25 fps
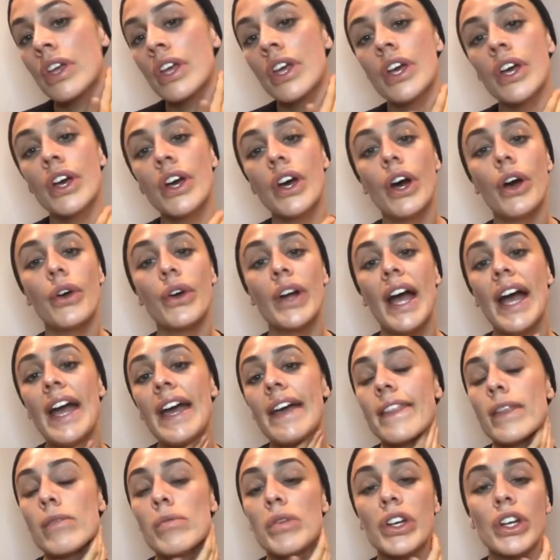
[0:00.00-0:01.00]
Okay, and then we're
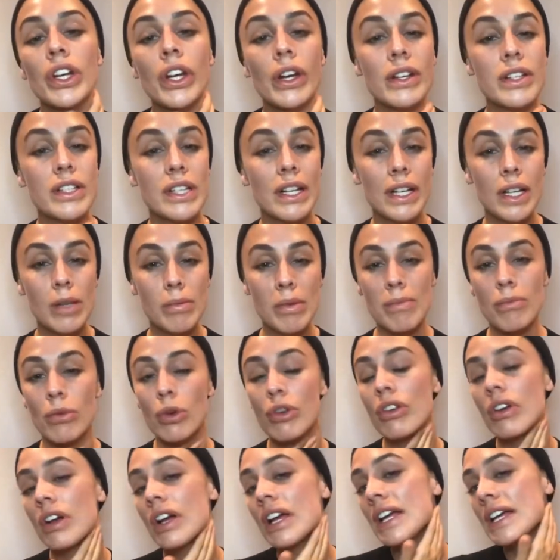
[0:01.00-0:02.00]
going to go into a little bit more
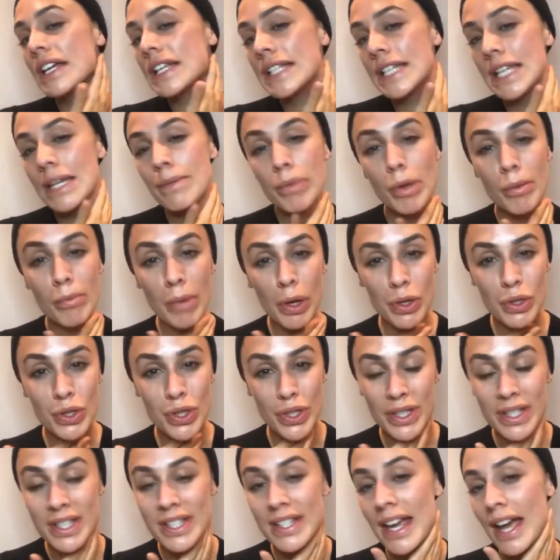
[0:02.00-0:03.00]
deeper motions
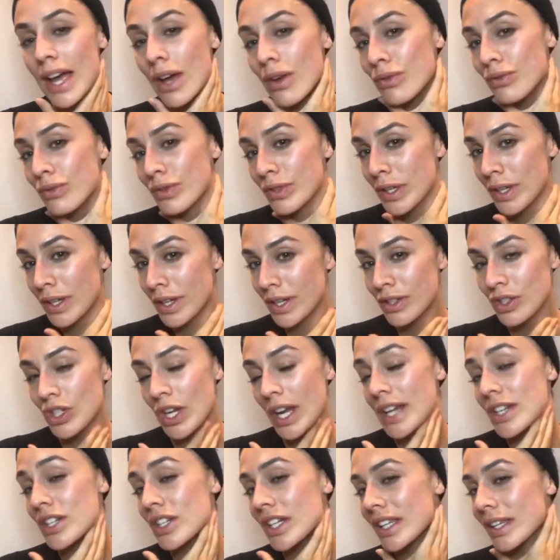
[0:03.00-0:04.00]
now for the changing
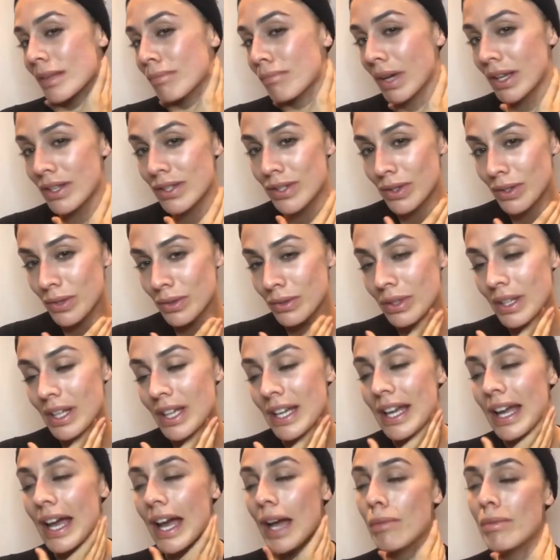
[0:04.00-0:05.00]
in the muscle,
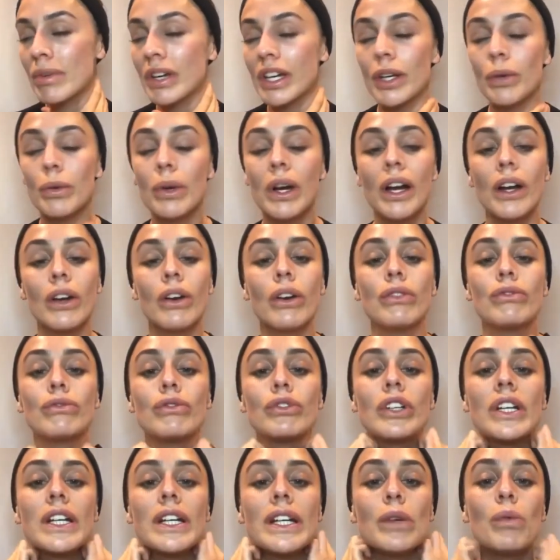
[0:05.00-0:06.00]
and we're going to work on really
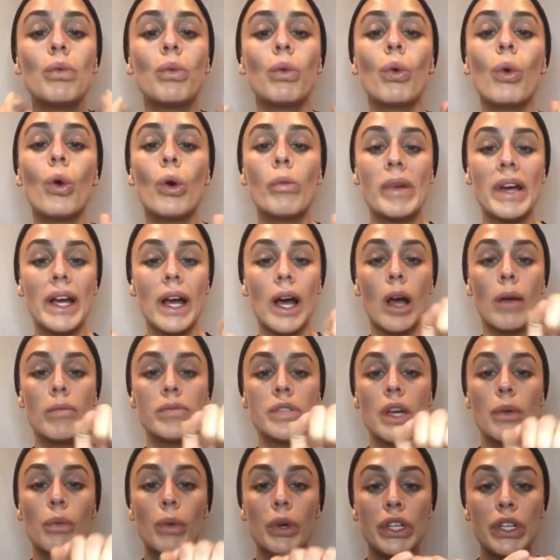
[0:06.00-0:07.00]
warming up. So I
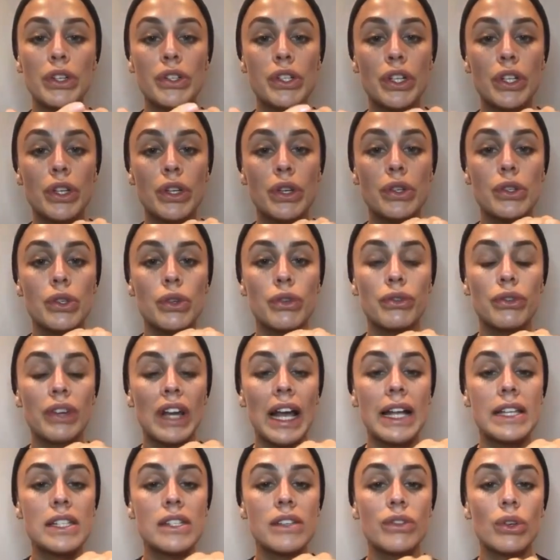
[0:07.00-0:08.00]
want you to use your flats of
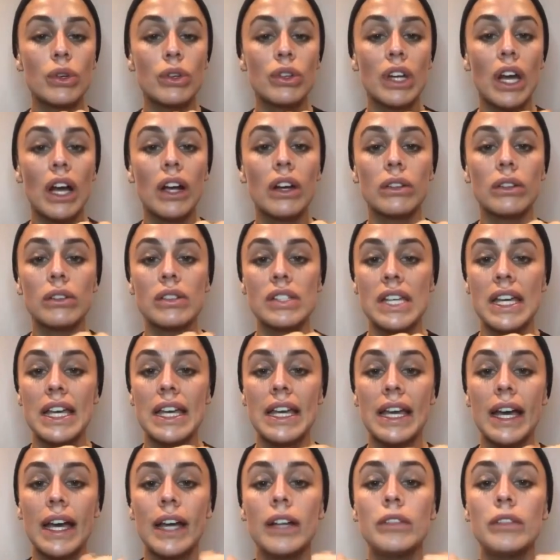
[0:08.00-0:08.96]
your knuckles here,